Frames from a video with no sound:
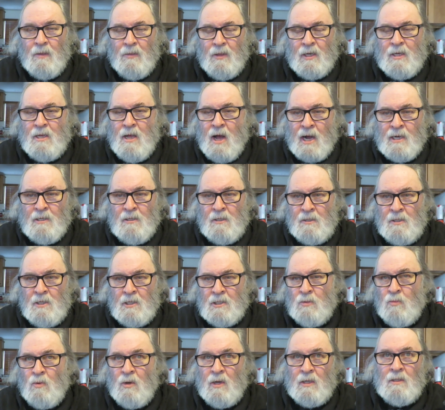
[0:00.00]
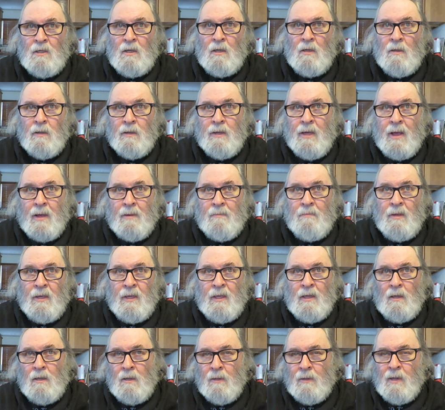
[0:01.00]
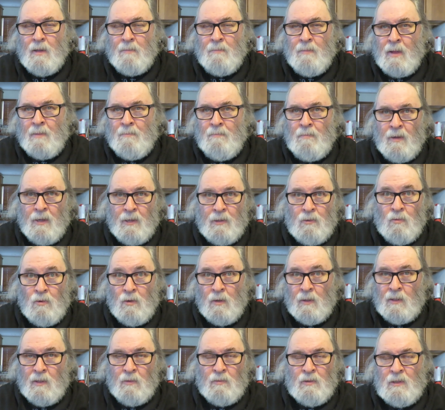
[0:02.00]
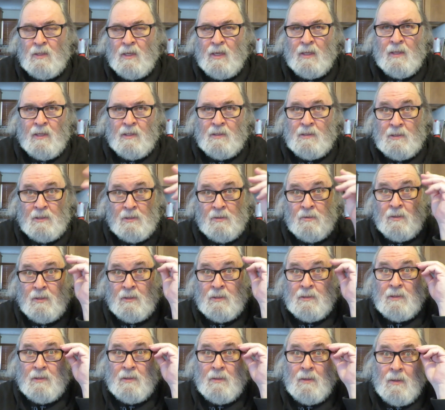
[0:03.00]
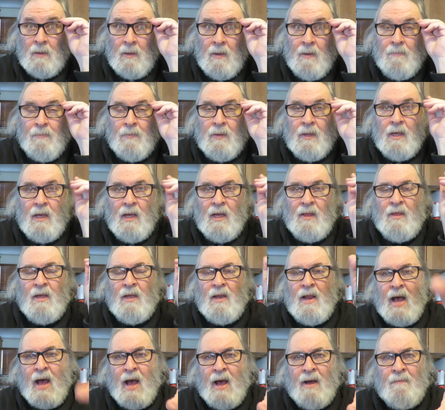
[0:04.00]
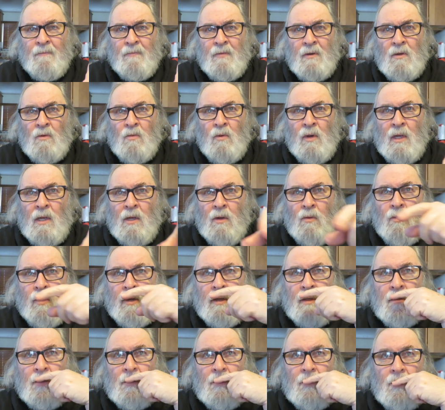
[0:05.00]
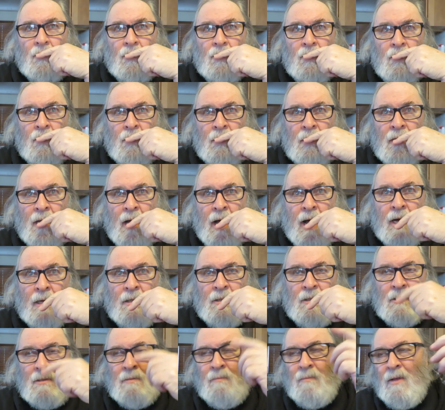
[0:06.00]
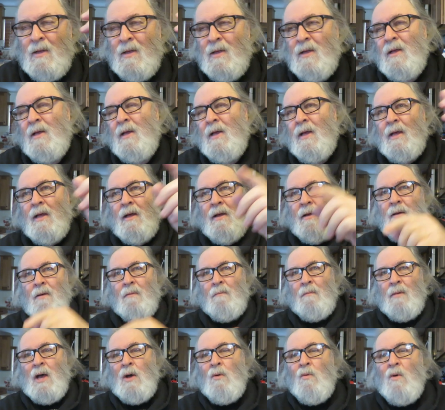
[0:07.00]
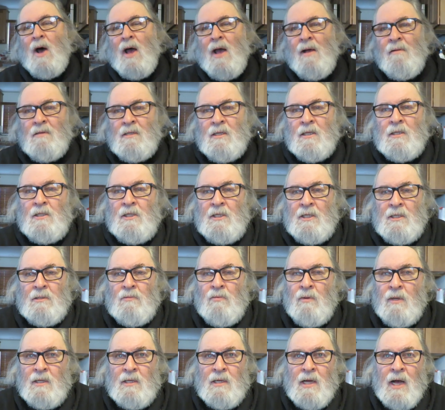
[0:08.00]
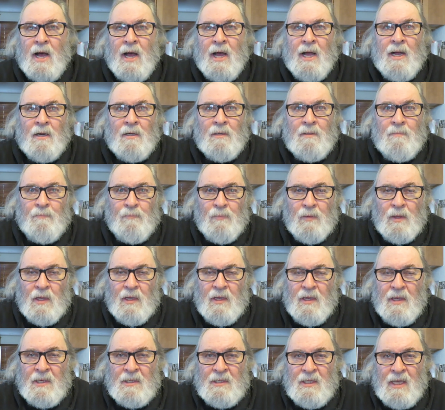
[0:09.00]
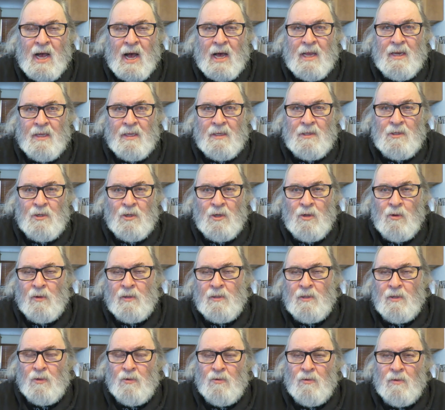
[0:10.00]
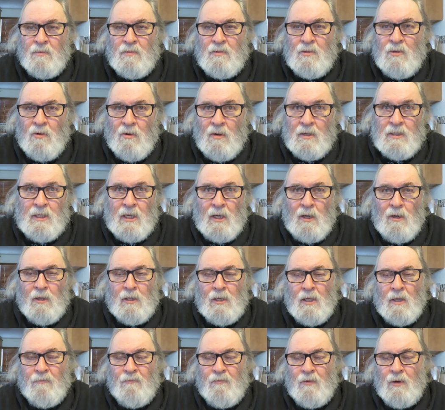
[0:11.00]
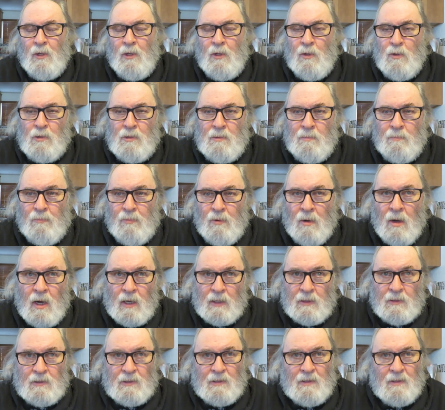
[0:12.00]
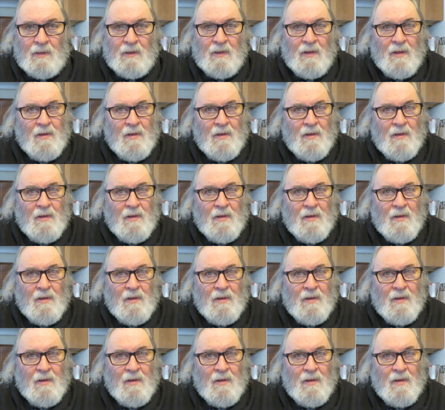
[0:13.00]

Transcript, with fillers: The doctor just wanted to look at me and look at my blood work. It was nothing serious. And then after we went to the doctor's, my wife, since she's retired, has got into going to thrift stores and looking for used books.